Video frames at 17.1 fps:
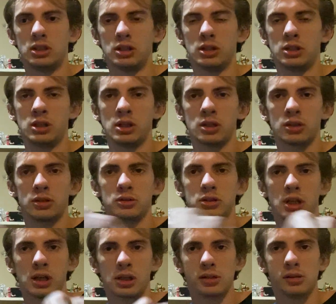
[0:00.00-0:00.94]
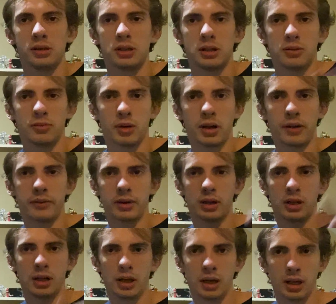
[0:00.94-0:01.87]
jangle it, whatever.
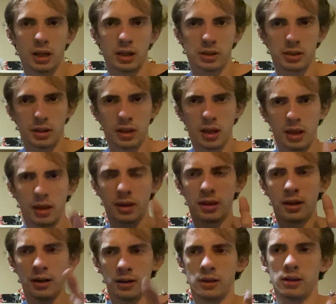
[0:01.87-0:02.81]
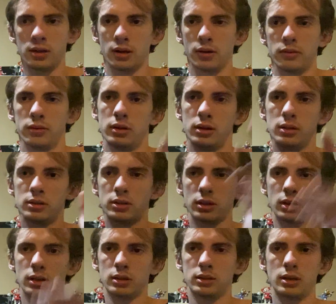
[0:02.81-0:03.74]
So there you go. There's the
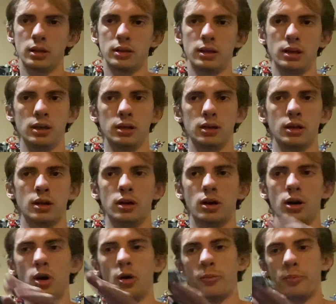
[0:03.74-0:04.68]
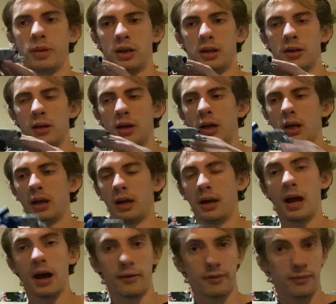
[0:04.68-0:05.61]
cassette thing open.
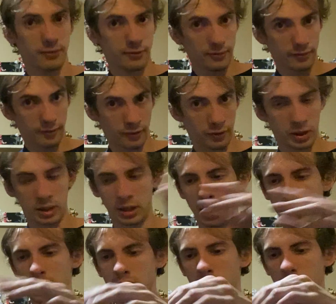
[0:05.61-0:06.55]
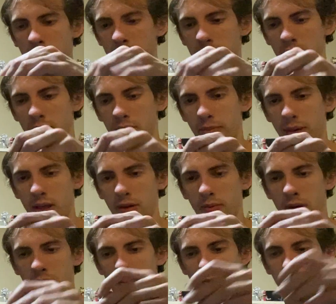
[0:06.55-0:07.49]
Now, for today's episode, by the
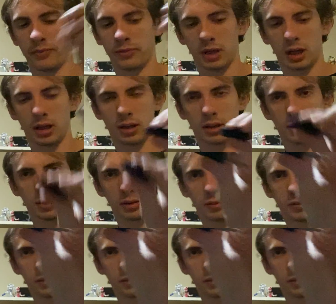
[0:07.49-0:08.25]
way, I'm going